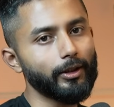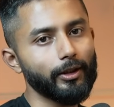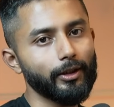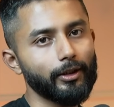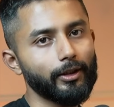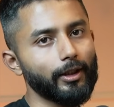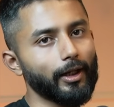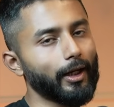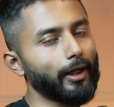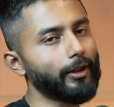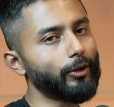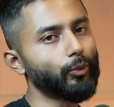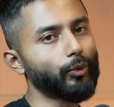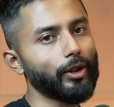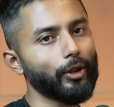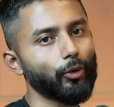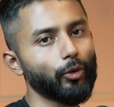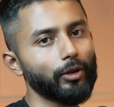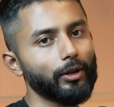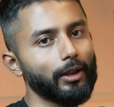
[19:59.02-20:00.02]
it, and you
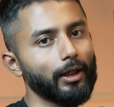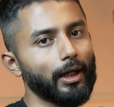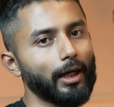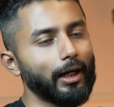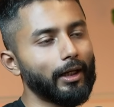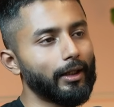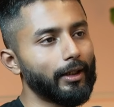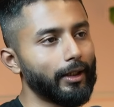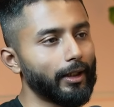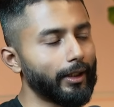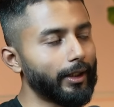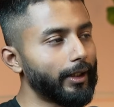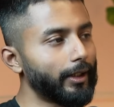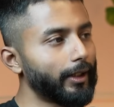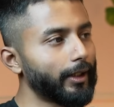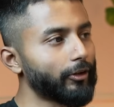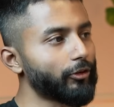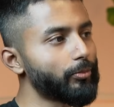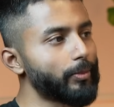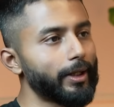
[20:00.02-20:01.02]
cannot
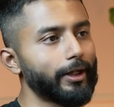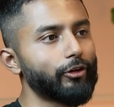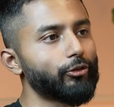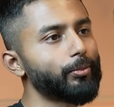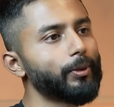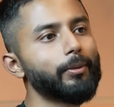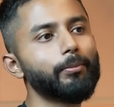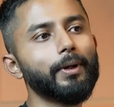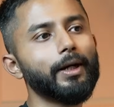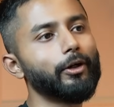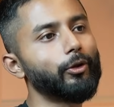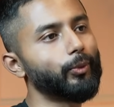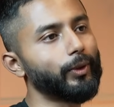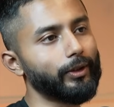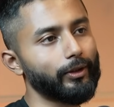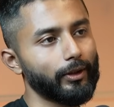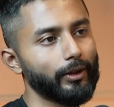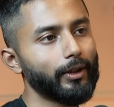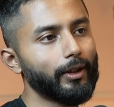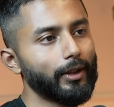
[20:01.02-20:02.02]
under-index management
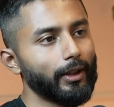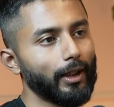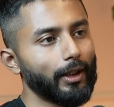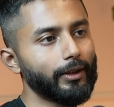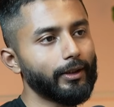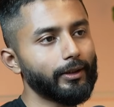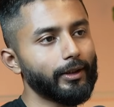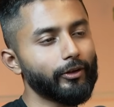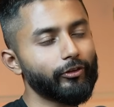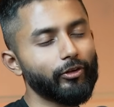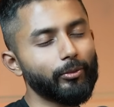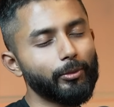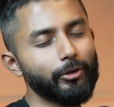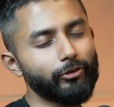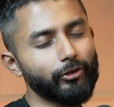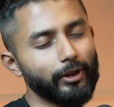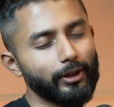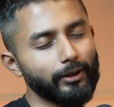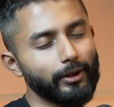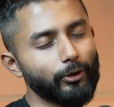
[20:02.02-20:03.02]
bandwidth. I think that's a
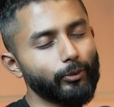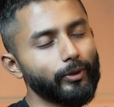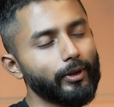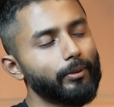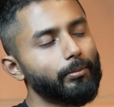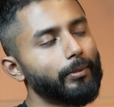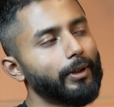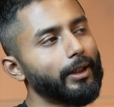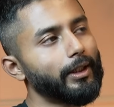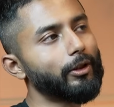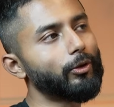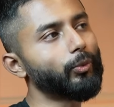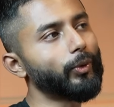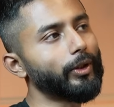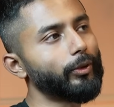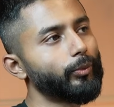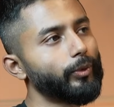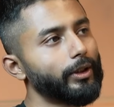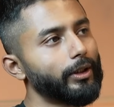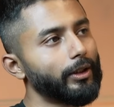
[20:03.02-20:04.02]
mistake that we had made
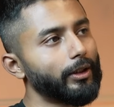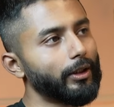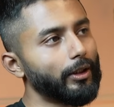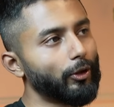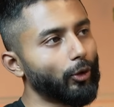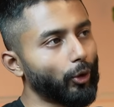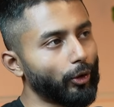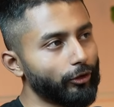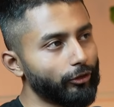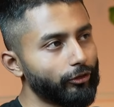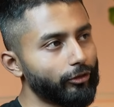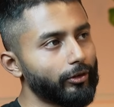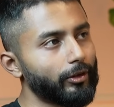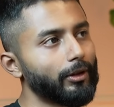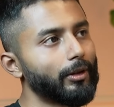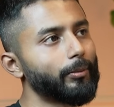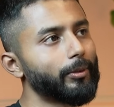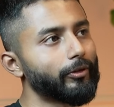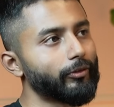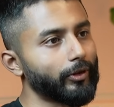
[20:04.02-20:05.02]
when we launched
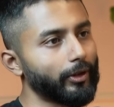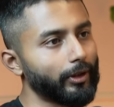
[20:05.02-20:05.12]
the mixer